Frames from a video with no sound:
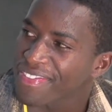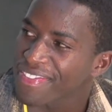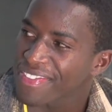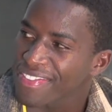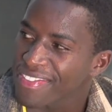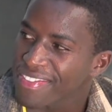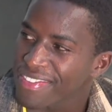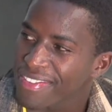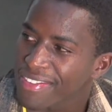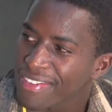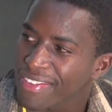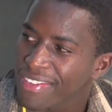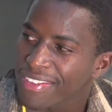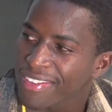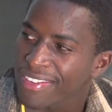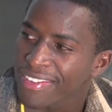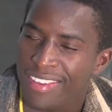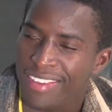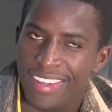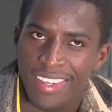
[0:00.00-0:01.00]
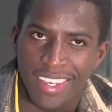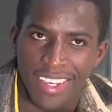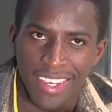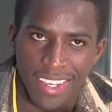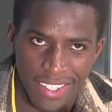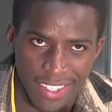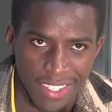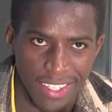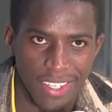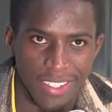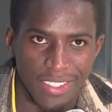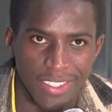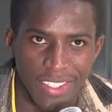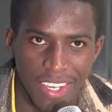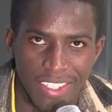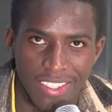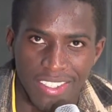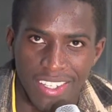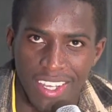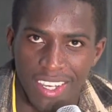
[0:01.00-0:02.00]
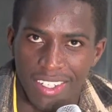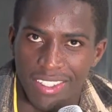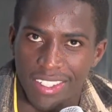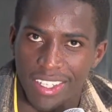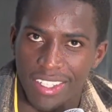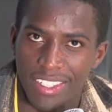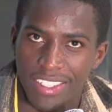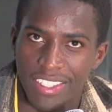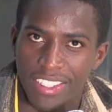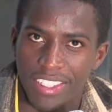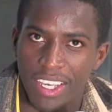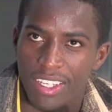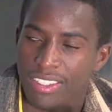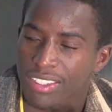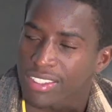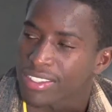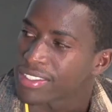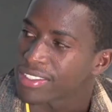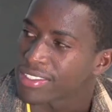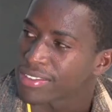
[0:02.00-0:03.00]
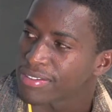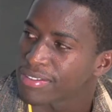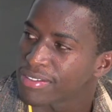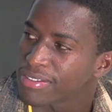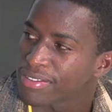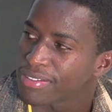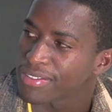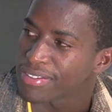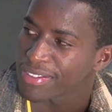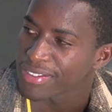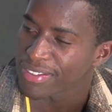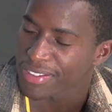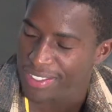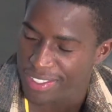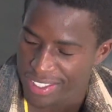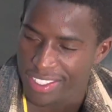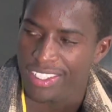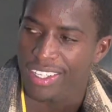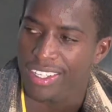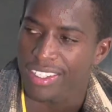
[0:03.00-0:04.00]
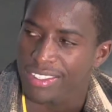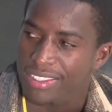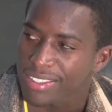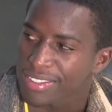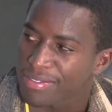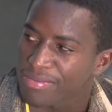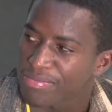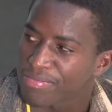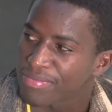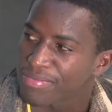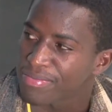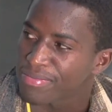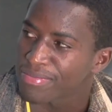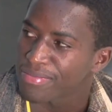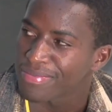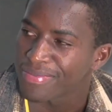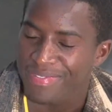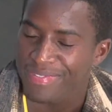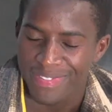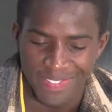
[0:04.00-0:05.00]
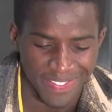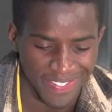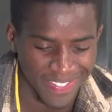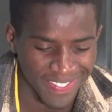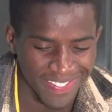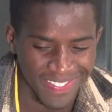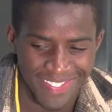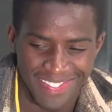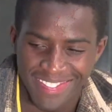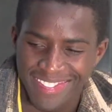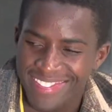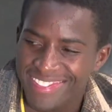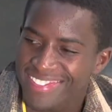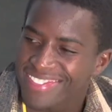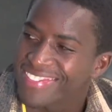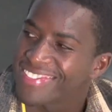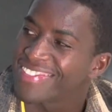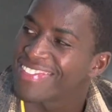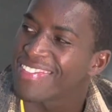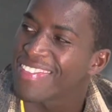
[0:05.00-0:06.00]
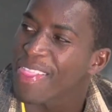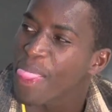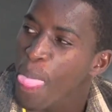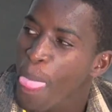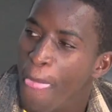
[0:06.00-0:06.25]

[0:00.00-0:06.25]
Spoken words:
Isaac Delicious. That is on your ID. Wow. So who gave you that